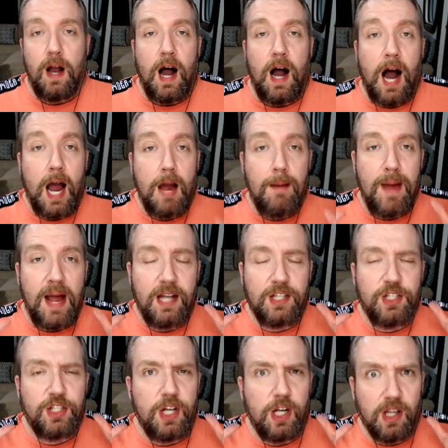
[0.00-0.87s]
I
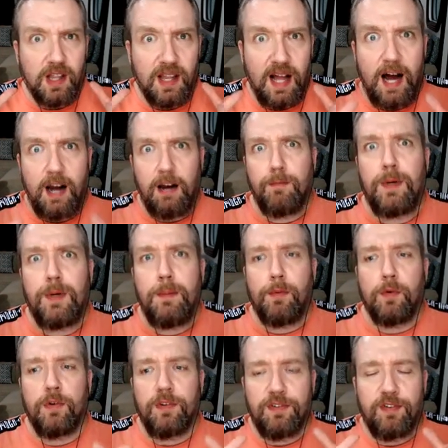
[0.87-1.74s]
imagine a lot of
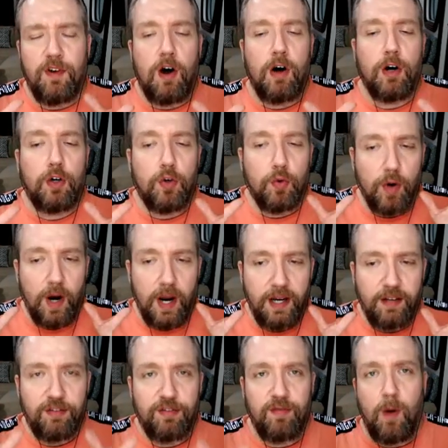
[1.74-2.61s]
people saw
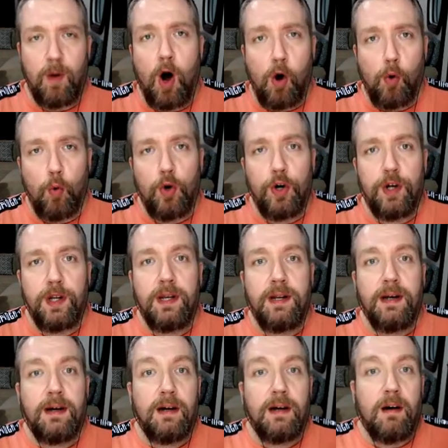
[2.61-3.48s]
Greg Smallwood
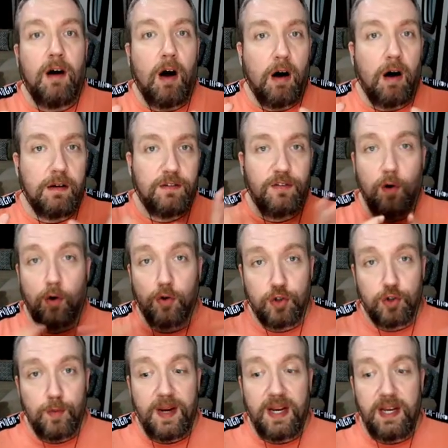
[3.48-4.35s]
on
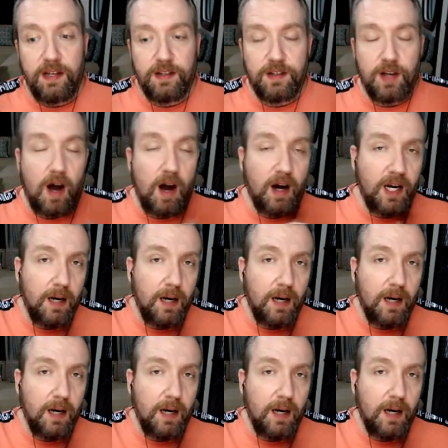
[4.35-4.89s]
social media talking